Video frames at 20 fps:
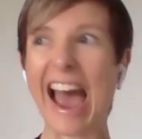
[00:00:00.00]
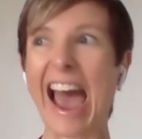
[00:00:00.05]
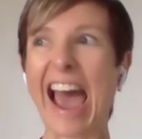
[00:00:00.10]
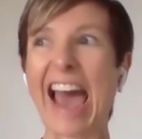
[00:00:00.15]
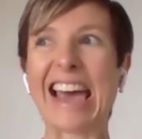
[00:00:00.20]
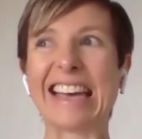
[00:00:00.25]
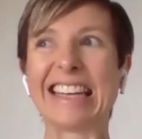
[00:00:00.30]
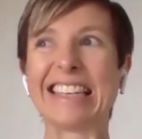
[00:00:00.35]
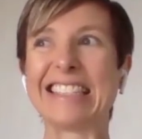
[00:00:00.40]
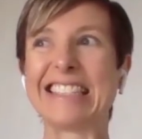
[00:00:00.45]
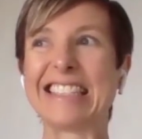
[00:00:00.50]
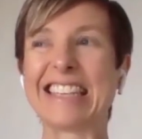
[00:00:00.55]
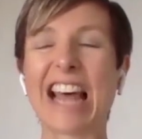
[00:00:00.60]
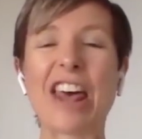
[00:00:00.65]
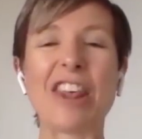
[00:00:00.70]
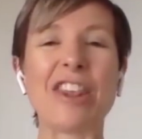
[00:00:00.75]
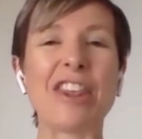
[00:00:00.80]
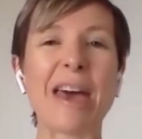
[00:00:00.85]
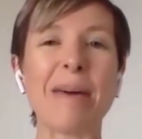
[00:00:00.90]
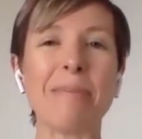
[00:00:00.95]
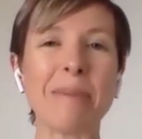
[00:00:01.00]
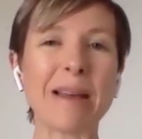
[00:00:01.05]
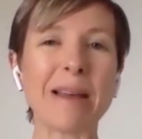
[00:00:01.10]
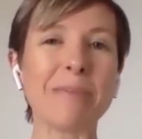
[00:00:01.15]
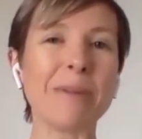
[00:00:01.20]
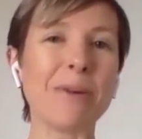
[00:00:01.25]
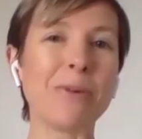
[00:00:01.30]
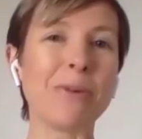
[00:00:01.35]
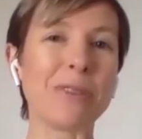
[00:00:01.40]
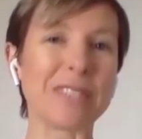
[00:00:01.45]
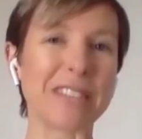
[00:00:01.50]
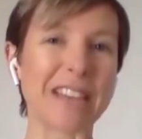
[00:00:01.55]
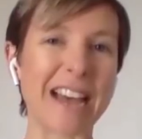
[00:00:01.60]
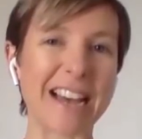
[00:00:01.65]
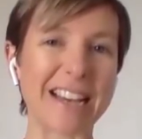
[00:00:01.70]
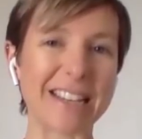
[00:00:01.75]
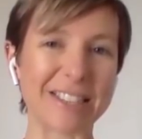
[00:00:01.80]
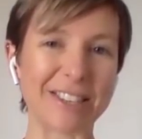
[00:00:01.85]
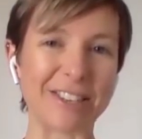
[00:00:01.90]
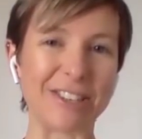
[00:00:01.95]
And that made me want to
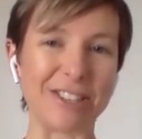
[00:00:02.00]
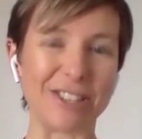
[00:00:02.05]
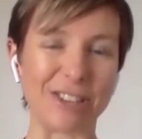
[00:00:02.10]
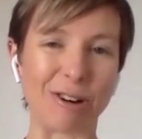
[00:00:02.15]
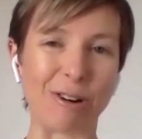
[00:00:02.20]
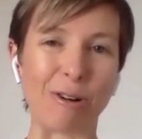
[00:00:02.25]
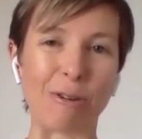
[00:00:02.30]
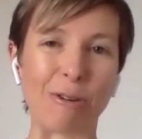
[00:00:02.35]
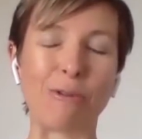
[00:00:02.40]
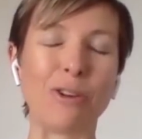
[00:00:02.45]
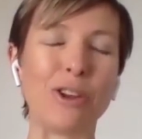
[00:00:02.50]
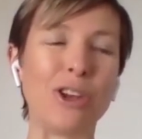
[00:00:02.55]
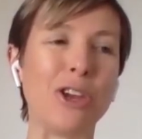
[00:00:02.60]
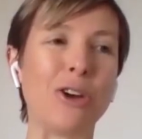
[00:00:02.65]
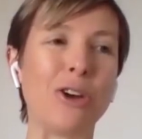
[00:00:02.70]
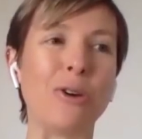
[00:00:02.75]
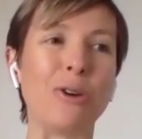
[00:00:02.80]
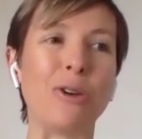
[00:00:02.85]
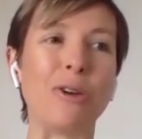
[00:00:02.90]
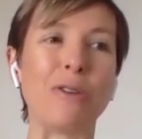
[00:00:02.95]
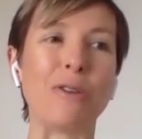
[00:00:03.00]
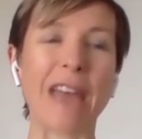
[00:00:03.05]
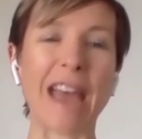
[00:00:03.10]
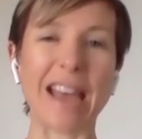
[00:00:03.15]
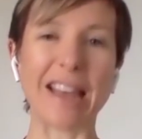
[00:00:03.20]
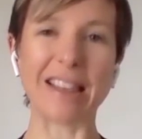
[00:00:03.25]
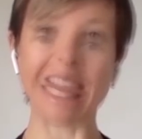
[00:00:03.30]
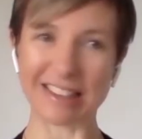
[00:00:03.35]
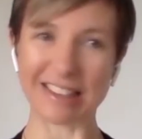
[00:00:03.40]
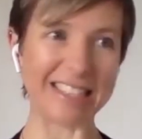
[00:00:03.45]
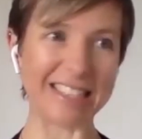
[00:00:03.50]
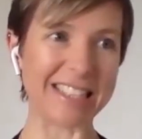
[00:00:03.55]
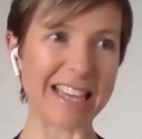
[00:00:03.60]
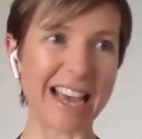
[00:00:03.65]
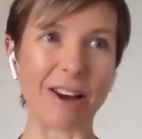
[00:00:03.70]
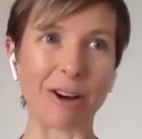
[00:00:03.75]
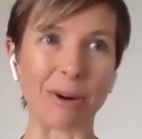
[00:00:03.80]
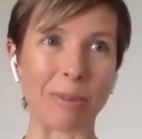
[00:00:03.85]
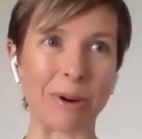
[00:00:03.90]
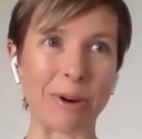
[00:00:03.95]
ask you, Sheryl, for you, you've had these
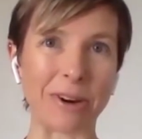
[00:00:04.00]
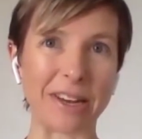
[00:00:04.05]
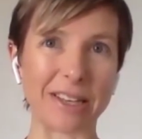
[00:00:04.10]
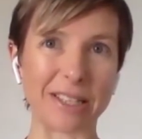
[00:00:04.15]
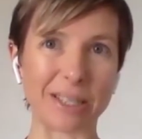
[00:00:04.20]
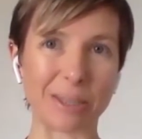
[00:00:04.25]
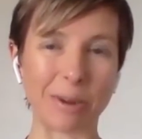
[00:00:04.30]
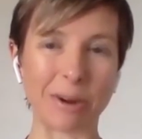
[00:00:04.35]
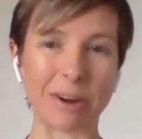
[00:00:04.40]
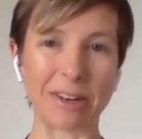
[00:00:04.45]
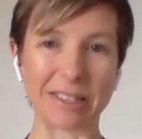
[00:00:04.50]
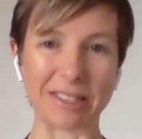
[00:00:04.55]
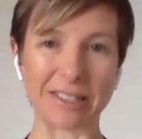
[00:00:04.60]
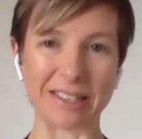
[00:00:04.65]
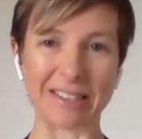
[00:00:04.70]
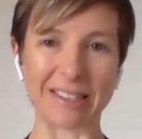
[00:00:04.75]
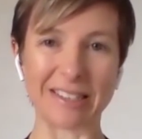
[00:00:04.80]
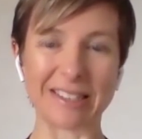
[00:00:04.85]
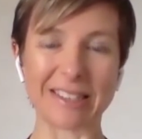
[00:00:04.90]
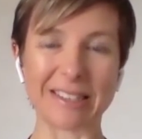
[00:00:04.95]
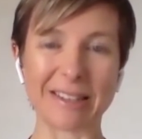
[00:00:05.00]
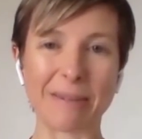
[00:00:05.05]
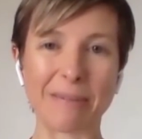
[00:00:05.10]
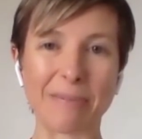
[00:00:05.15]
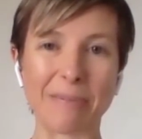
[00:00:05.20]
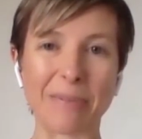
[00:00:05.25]
out-of-body experiences.